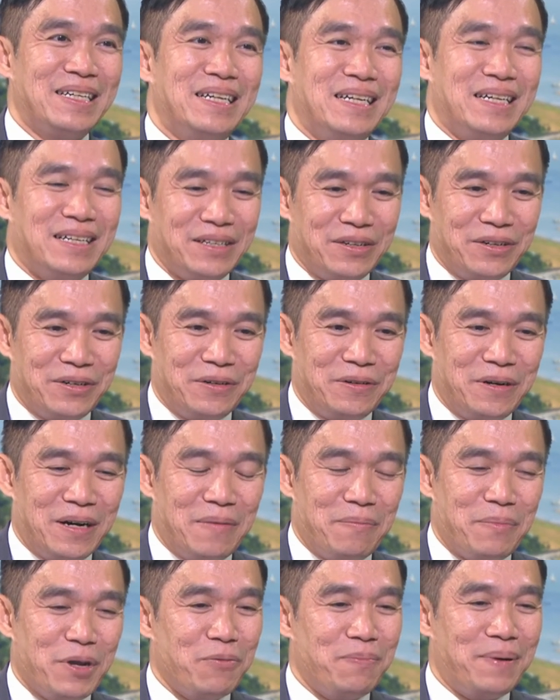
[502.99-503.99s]

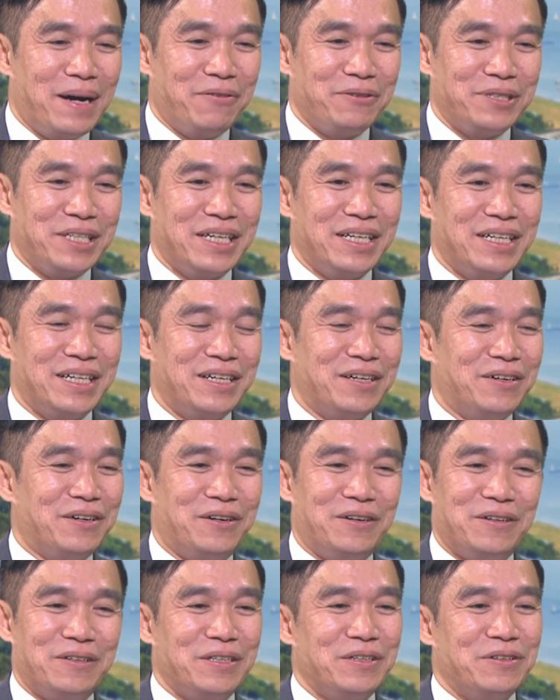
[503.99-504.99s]
milk powder
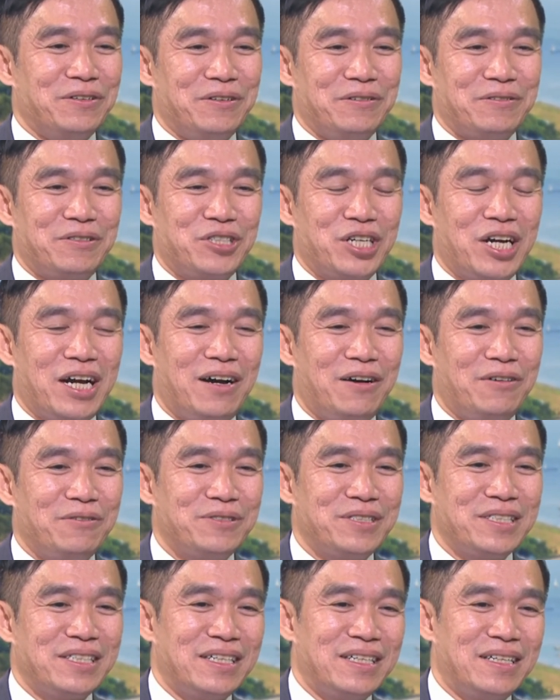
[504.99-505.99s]
or child's
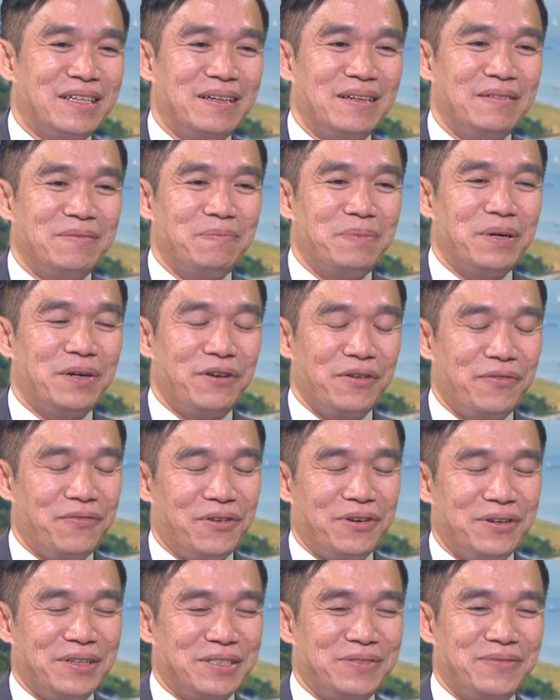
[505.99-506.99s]

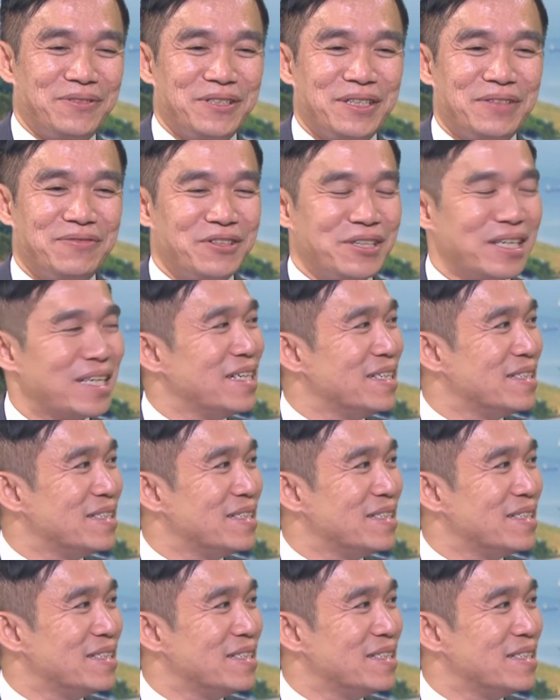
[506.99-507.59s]
peripherals for the kids.